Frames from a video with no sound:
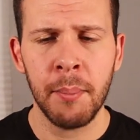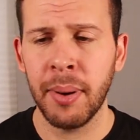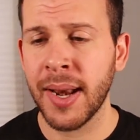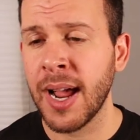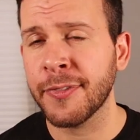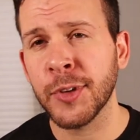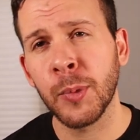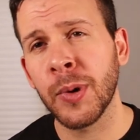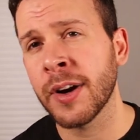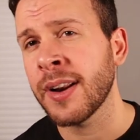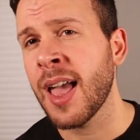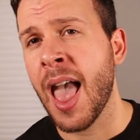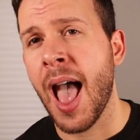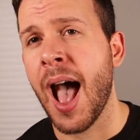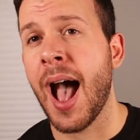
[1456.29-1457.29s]
but
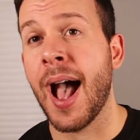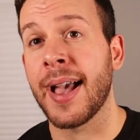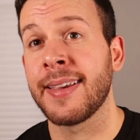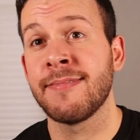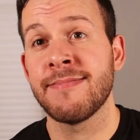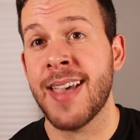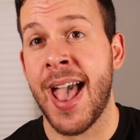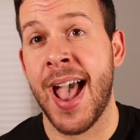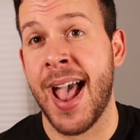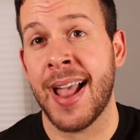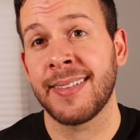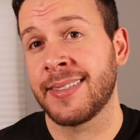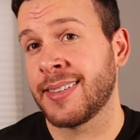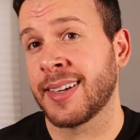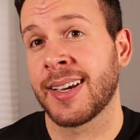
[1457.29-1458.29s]
afterward, I
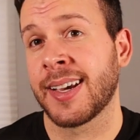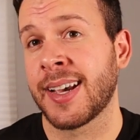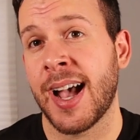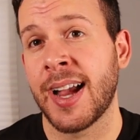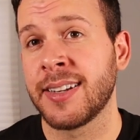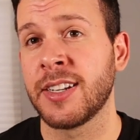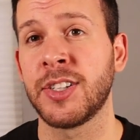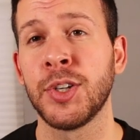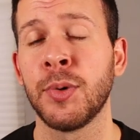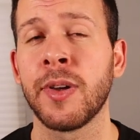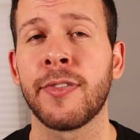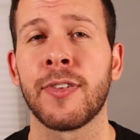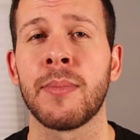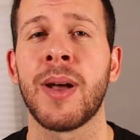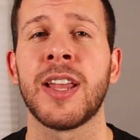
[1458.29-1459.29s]
had to kind of do
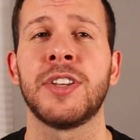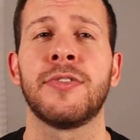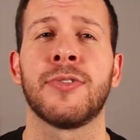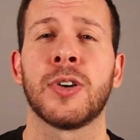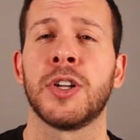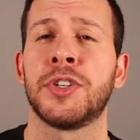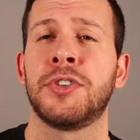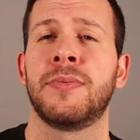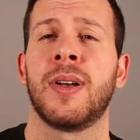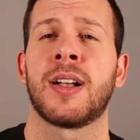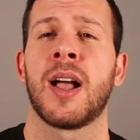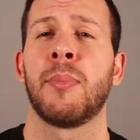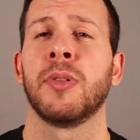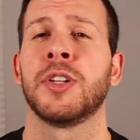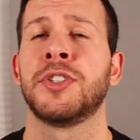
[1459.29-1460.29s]
it for my for a, a
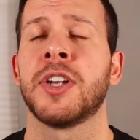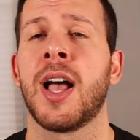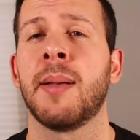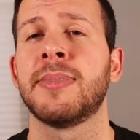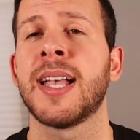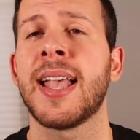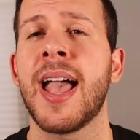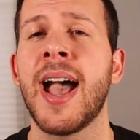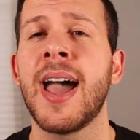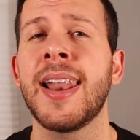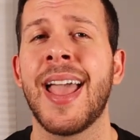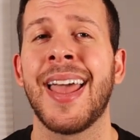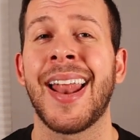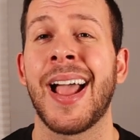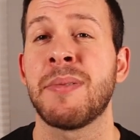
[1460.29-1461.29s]
couple of jobs I
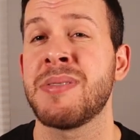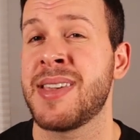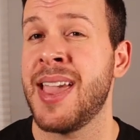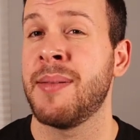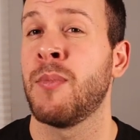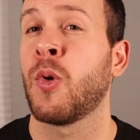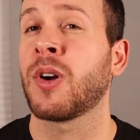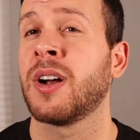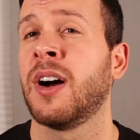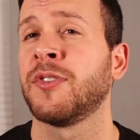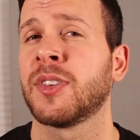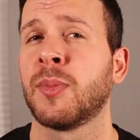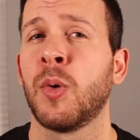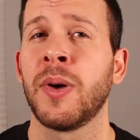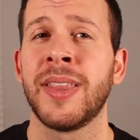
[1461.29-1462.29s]
had, and I became more
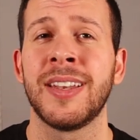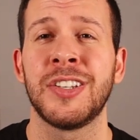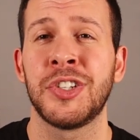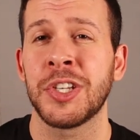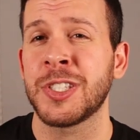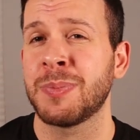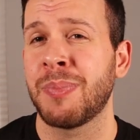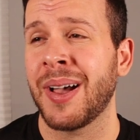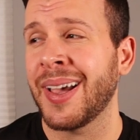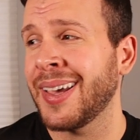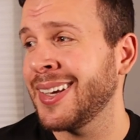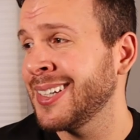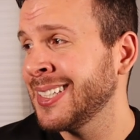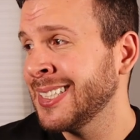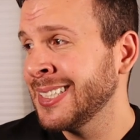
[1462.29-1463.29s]
comfortable with it just
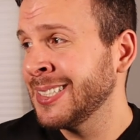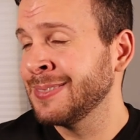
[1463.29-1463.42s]
by